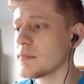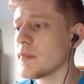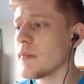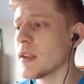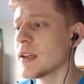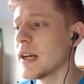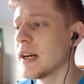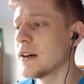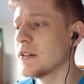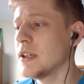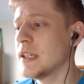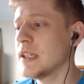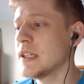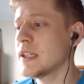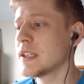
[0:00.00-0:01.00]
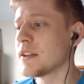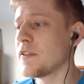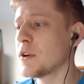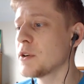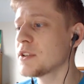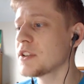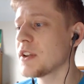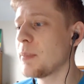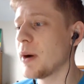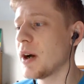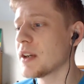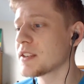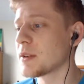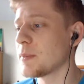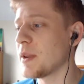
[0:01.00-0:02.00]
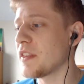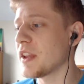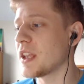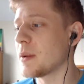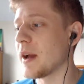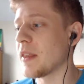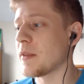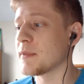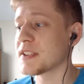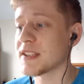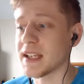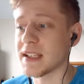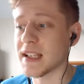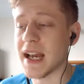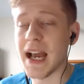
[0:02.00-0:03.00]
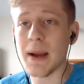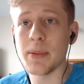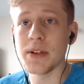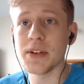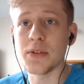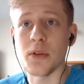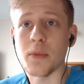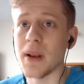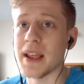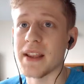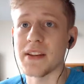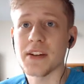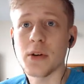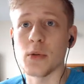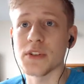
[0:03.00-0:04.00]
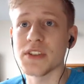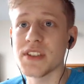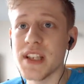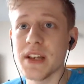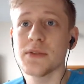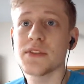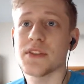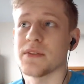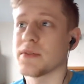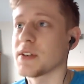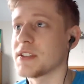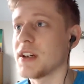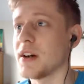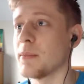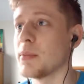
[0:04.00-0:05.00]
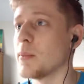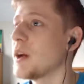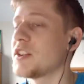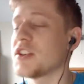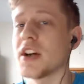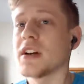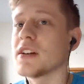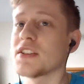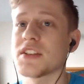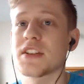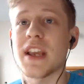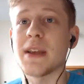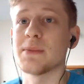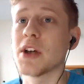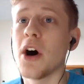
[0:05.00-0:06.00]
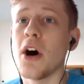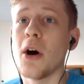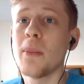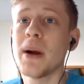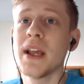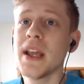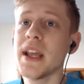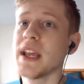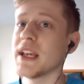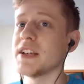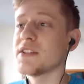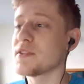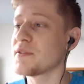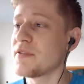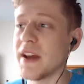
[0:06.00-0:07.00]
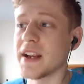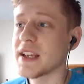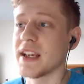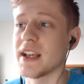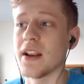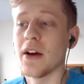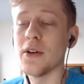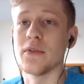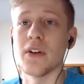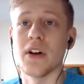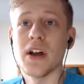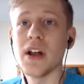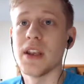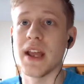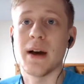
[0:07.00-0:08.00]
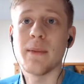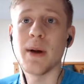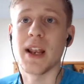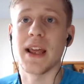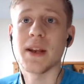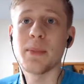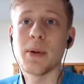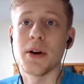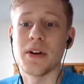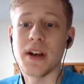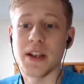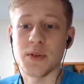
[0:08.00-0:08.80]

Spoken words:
Now, the focus on the past can be thinking about the mistake that happened or the play that caused tilt. So for example, my jungler just came top, he just fed a kill over, now my lane opponent has